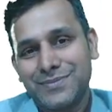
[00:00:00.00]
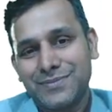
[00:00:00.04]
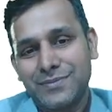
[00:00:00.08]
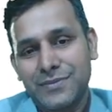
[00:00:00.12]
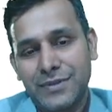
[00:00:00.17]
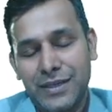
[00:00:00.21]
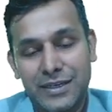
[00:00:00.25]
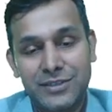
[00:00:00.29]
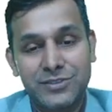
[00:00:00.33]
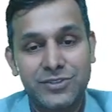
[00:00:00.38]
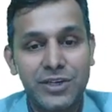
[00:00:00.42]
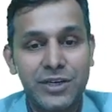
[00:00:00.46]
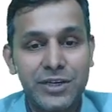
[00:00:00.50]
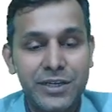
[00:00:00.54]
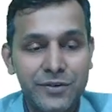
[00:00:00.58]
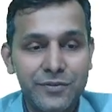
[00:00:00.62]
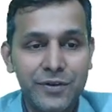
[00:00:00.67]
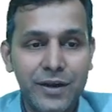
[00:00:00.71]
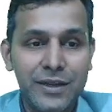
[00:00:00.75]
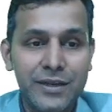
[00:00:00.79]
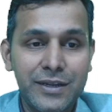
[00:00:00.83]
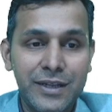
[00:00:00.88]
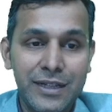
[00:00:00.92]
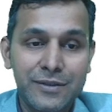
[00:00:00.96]

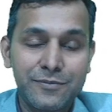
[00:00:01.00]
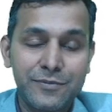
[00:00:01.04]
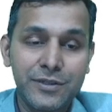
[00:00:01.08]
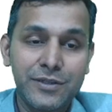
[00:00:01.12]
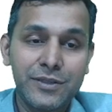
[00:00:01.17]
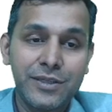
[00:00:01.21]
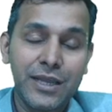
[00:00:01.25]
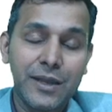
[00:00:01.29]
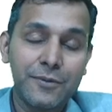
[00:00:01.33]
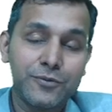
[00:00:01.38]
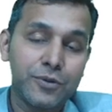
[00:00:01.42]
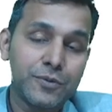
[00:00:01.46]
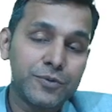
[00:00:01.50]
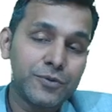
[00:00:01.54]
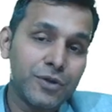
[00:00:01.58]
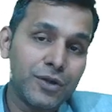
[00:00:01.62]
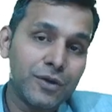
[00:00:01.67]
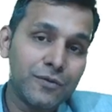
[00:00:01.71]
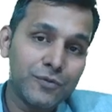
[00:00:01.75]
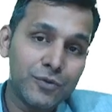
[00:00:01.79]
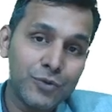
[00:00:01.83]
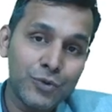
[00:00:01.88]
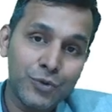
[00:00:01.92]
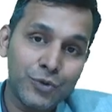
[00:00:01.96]
SGLT1 helps in the absorption
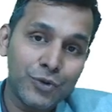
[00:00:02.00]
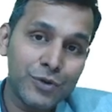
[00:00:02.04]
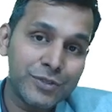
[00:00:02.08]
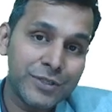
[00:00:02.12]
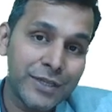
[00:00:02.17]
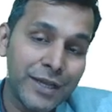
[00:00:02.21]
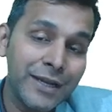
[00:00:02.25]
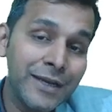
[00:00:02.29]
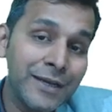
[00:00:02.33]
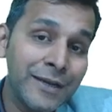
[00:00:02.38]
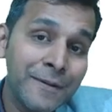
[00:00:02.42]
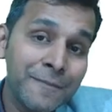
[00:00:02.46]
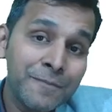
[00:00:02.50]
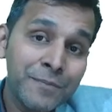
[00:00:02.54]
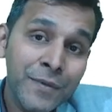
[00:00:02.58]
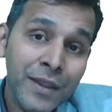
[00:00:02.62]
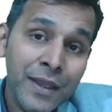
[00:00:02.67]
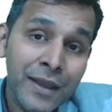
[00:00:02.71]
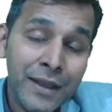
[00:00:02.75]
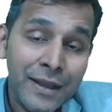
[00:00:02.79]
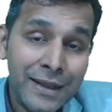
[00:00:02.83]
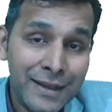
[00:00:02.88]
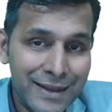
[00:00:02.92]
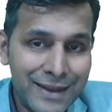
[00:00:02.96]
of glucose and
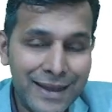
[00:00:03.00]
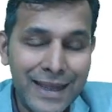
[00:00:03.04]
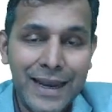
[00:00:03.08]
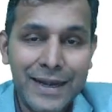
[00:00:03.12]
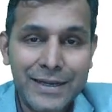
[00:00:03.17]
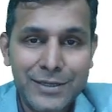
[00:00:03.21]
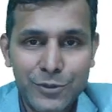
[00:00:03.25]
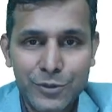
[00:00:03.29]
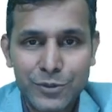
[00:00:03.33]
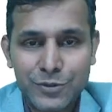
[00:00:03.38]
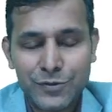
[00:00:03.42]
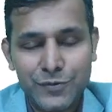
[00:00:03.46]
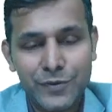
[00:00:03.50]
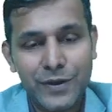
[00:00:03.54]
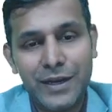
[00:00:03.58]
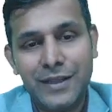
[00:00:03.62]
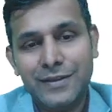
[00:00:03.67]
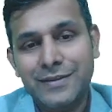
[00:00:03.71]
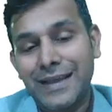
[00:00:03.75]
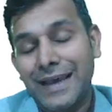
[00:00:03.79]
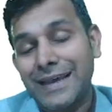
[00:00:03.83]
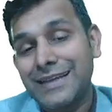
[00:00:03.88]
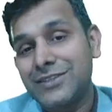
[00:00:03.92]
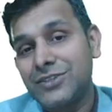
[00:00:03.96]
galactose,
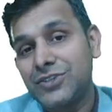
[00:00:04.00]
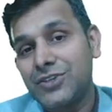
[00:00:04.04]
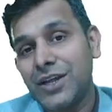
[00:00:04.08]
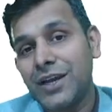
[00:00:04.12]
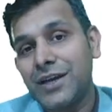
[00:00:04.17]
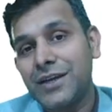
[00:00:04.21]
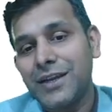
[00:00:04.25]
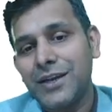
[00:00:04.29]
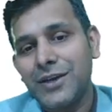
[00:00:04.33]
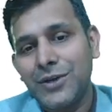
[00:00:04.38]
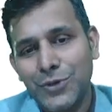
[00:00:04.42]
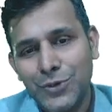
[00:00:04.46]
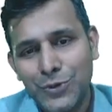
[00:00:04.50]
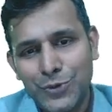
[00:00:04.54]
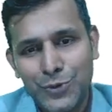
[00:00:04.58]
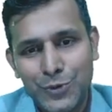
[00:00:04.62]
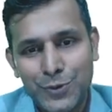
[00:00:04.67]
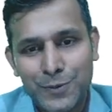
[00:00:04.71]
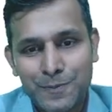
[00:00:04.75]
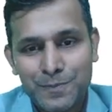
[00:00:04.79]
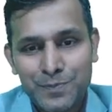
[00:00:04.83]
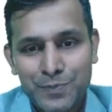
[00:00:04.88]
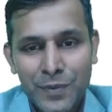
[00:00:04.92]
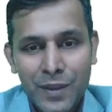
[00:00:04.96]
whereas
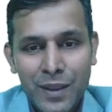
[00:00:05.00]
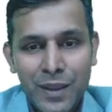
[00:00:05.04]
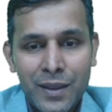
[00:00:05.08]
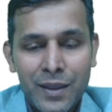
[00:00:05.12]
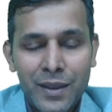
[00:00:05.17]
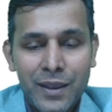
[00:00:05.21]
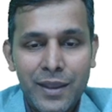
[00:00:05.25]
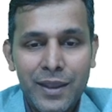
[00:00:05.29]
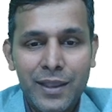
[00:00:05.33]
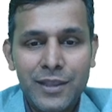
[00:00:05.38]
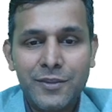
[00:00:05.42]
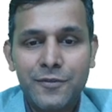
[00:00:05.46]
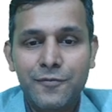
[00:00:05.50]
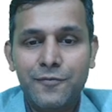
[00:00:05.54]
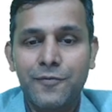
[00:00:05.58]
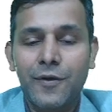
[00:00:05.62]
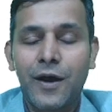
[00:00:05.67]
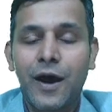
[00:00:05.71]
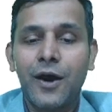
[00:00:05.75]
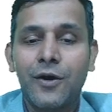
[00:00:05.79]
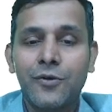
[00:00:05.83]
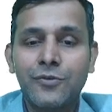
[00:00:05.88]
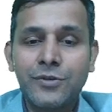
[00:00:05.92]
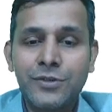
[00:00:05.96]
SGLT2 is
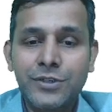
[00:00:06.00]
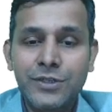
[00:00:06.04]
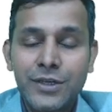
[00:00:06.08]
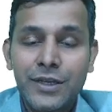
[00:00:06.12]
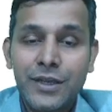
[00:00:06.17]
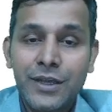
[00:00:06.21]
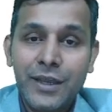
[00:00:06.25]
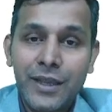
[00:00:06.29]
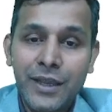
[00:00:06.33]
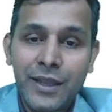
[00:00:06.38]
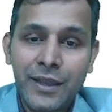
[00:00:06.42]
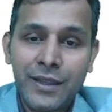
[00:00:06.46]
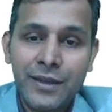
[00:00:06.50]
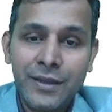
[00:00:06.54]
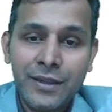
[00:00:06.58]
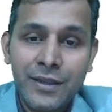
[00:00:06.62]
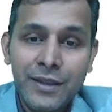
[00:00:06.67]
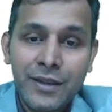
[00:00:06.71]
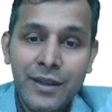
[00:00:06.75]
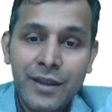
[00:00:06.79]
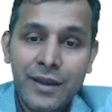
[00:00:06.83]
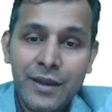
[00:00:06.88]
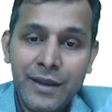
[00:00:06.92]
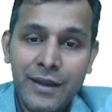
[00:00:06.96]
found in
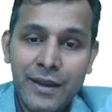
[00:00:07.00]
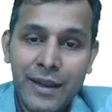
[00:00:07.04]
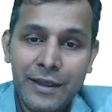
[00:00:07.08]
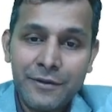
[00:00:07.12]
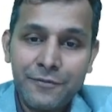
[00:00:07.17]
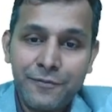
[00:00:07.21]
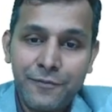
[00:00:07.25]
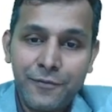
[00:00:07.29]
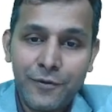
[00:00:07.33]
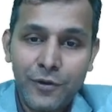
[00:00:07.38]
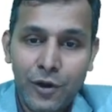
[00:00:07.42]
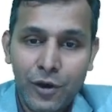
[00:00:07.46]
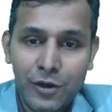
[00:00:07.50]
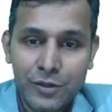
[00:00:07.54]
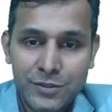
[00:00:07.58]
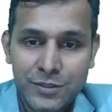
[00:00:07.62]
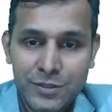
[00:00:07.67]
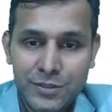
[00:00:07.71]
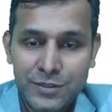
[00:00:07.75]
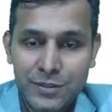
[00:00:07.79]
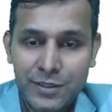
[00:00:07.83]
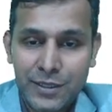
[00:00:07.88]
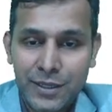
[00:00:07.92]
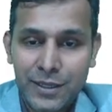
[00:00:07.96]

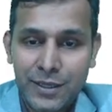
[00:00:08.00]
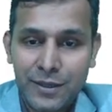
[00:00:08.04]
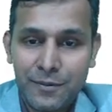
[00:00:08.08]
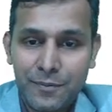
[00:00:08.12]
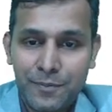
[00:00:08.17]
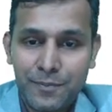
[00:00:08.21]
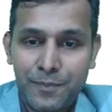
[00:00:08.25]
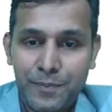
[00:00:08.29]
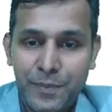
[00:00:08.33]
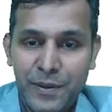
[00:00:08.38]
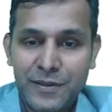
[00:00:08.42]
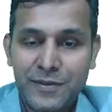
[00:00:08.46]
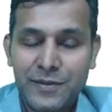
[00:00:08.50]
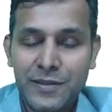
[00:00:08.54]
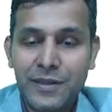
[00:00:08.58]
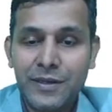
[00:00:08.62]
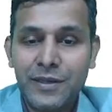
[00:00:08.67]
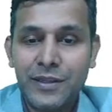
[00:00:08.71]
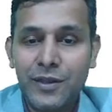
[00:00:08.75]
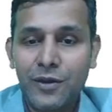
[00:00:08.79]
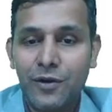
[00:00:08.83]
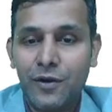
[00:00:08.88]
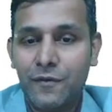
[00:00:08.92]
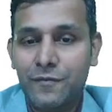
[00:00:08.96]
nephrons,
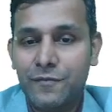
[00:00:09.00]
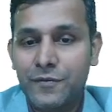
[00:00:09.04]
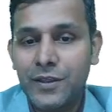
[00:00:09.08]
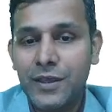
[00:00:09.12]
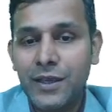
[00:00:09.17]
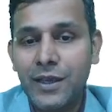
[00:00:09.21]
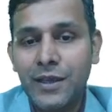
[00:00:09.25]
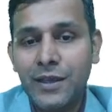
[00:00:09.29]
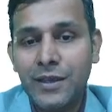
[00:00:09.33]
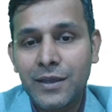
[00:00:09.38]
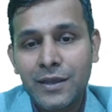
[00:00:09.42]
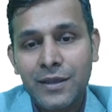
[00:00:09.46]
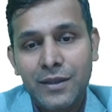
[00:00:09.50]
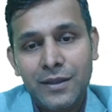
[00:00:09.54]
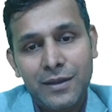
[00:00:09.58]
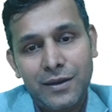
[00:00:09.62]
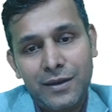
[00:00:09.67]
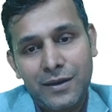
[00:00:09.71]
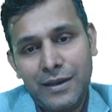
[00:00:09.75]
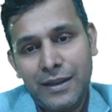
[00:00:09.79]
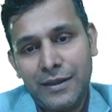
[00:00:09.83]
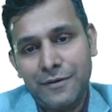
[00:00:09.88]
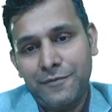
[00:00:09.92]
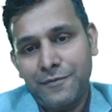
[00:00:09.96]
PCT of the
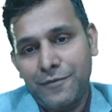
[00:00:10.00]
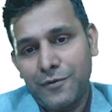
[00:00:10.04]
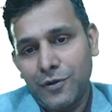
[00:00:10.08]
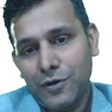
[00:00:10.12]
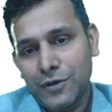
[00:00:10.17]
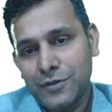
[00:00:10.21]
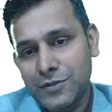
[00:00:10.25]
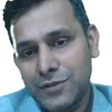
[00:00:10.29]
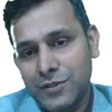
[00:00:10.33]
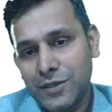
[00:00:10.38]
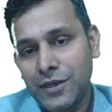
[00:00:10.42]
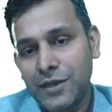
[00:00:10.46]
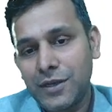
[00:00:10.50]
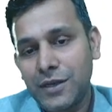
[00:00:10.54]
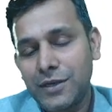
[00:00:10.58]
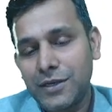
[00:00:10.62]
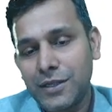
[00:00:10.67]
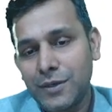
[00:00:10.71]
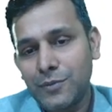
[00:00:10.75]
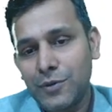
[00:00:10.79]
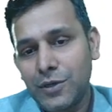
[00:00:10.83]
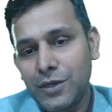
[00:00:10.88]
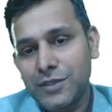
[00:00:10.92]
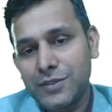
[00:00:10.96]
nephrons, renal
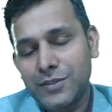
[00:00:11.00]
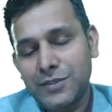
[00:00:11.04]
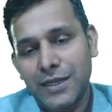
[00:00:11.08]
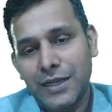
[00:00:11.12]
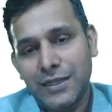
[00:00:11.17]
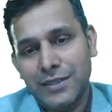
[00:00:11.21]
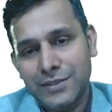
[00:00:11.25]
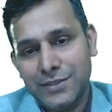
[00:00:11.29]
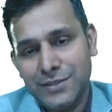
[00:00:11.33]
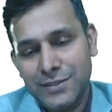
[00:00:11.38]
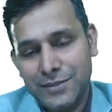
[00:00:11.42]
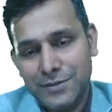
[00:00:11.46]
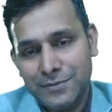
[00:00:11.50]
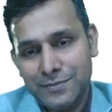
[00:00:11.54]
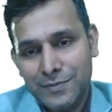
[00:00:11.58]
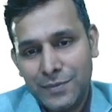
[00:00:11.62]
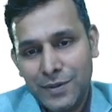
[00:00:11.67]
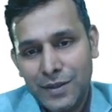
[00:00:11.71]
tubular cells.